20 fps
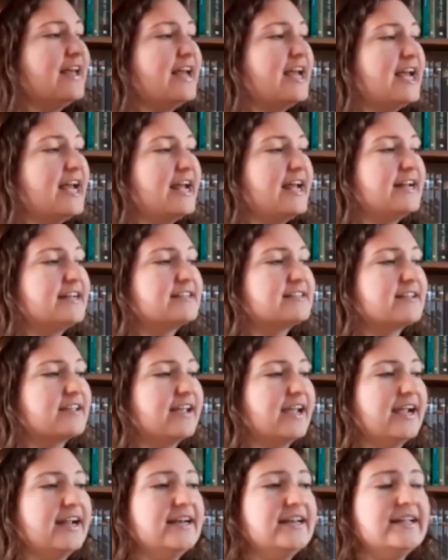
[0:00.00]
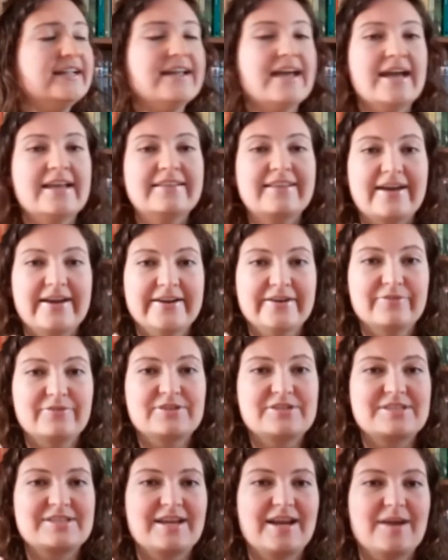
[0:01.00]
And Hailey had kind of
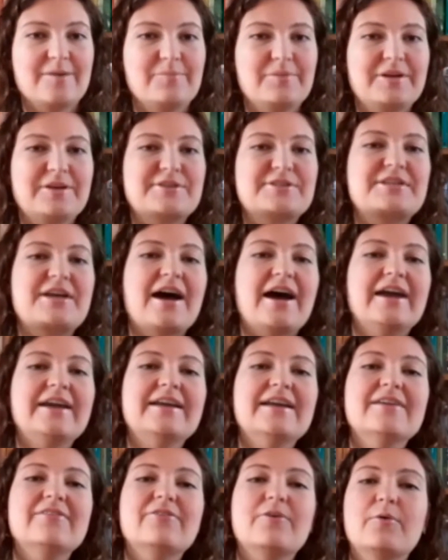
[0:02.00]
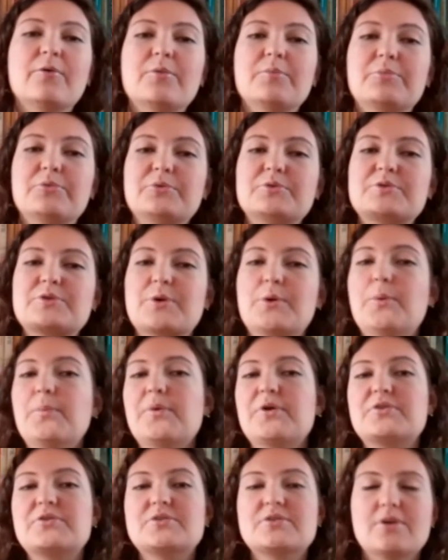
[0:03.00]
the same because I gave all the books
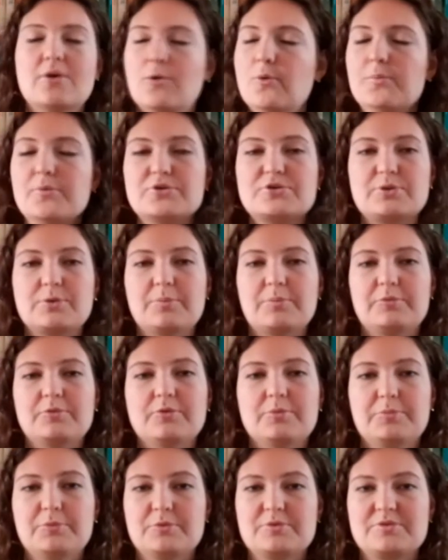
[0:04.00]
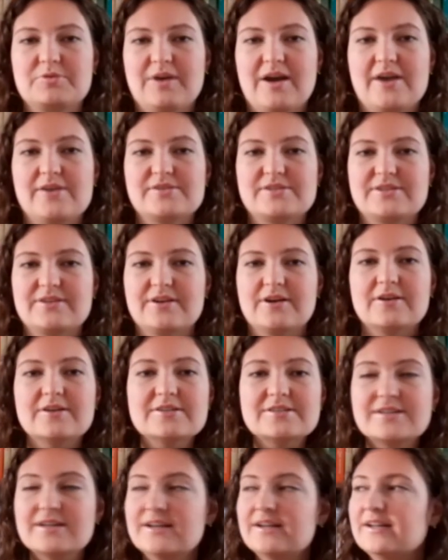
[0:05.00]
almost almost all the books five
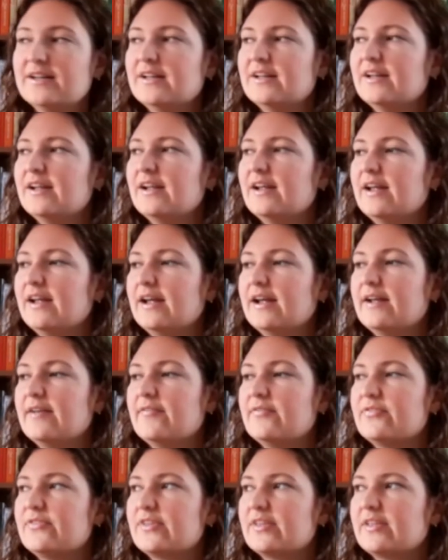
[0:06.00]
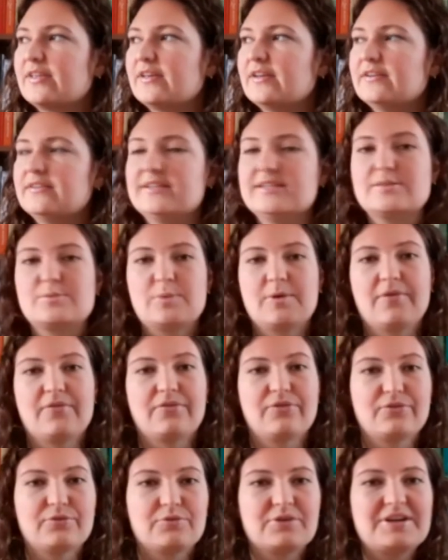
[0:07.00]
stars, and this
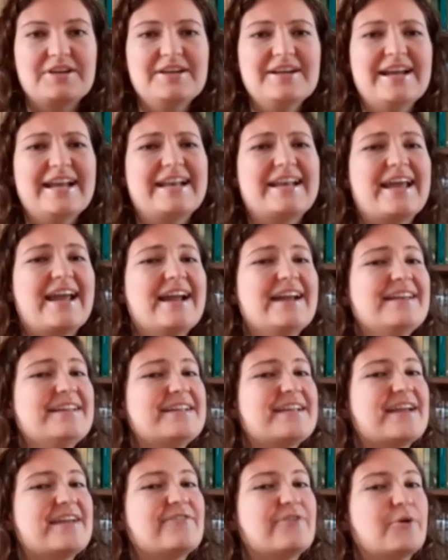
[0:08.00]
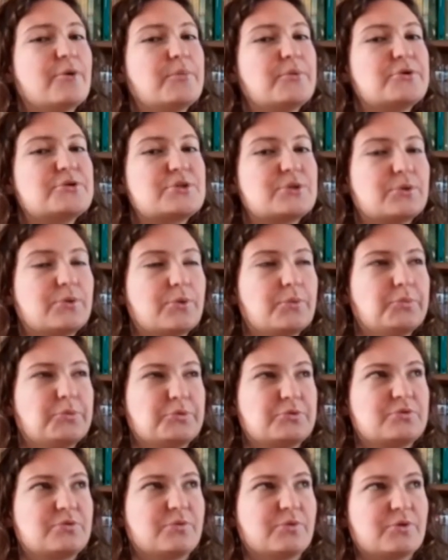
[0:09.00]
one three. And Hailey gave almost all the
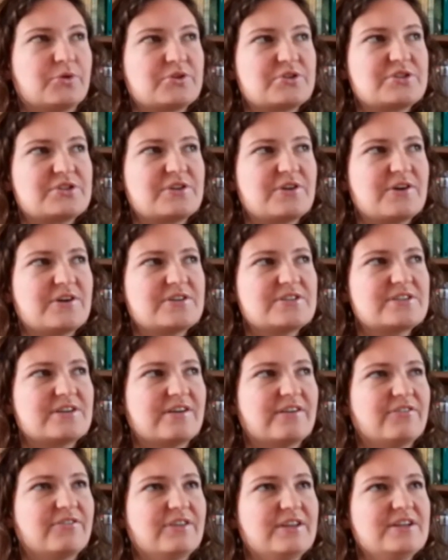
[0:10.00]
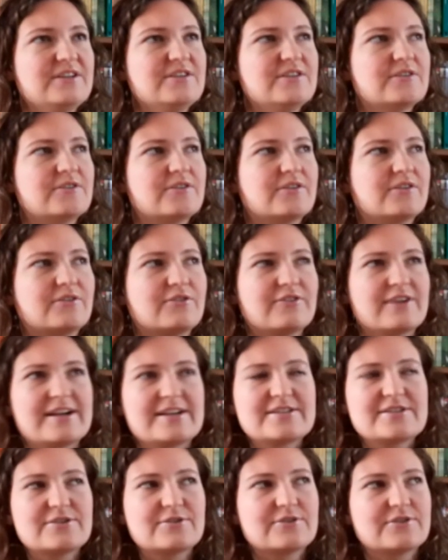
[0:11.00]
books four stars. I think
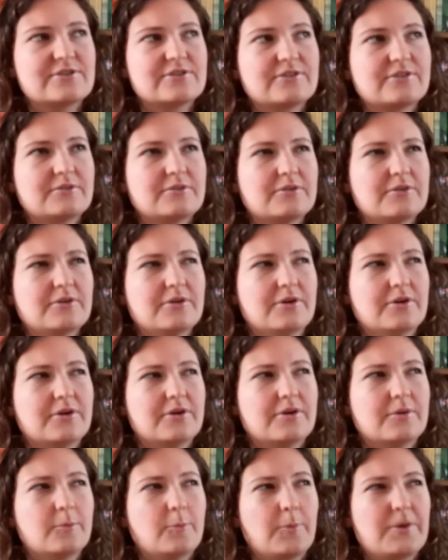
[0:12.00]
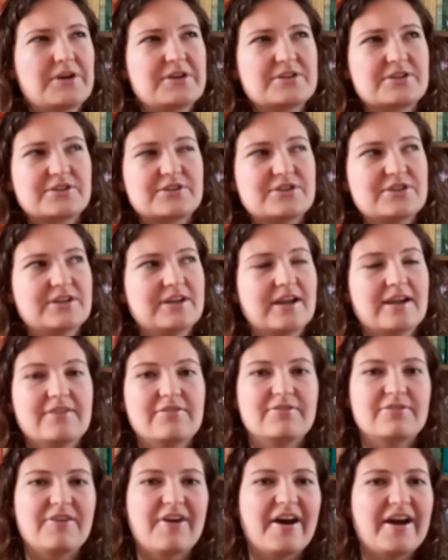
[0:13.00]
Cress or or Winter she
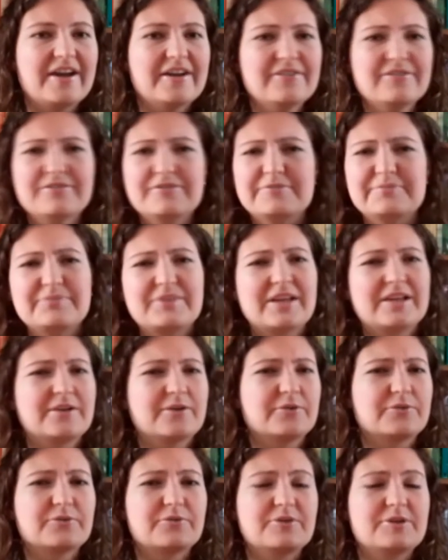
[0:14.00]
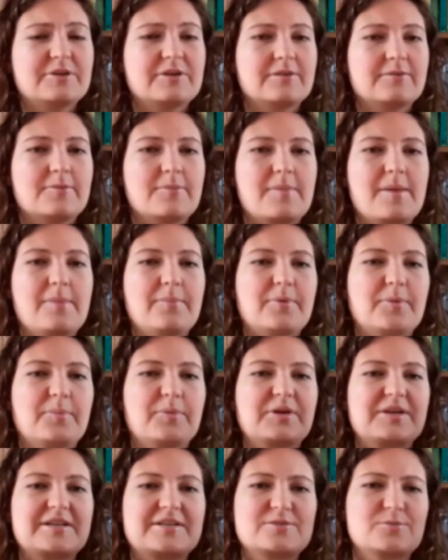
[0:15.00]
gave five, don't really remember,
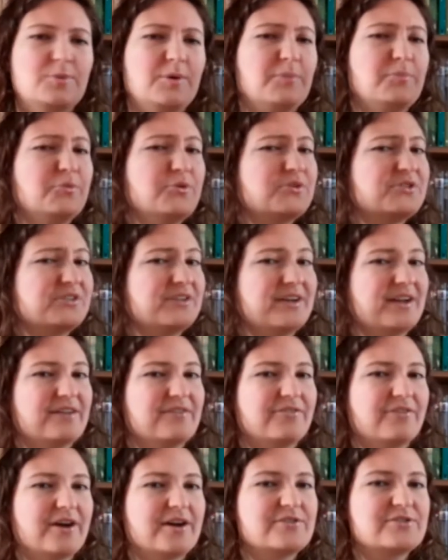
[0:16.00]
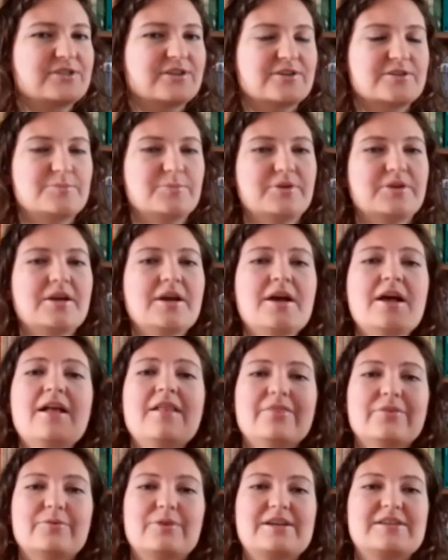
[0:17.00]
but there's one book she gave five stars, but
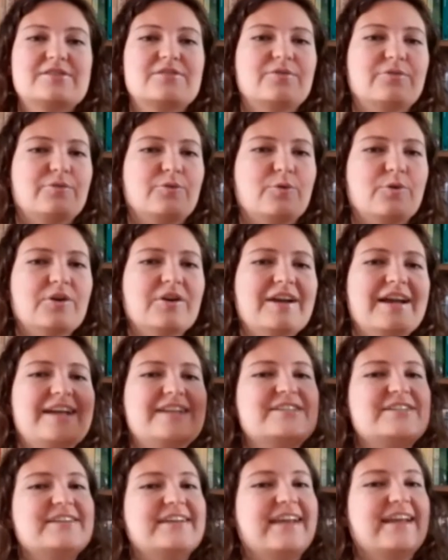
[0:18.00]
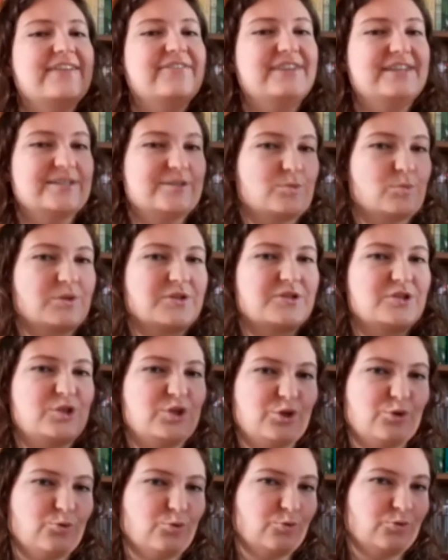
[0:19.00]
the rest four, and she gave this one
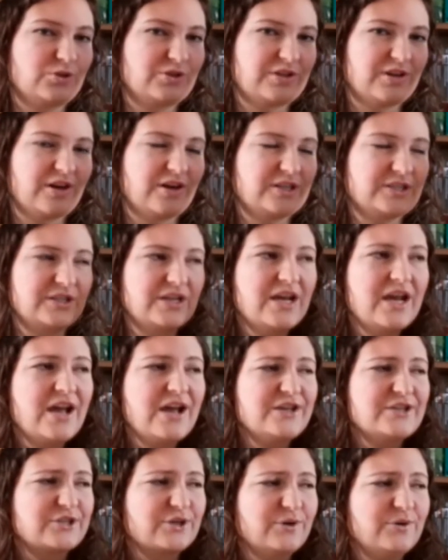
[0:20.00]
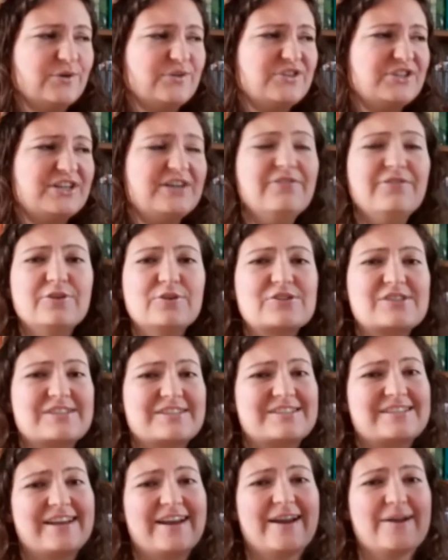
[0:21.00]
two stars. So she feels the
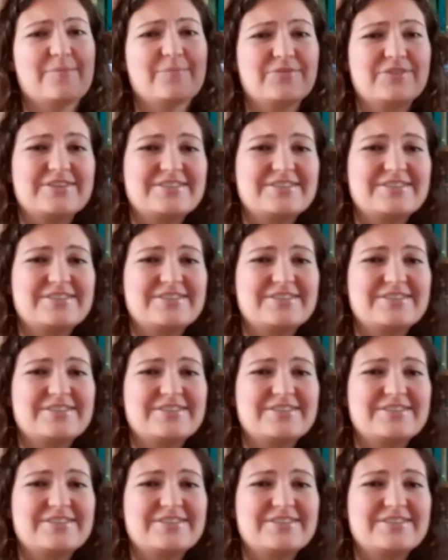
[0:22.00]
same.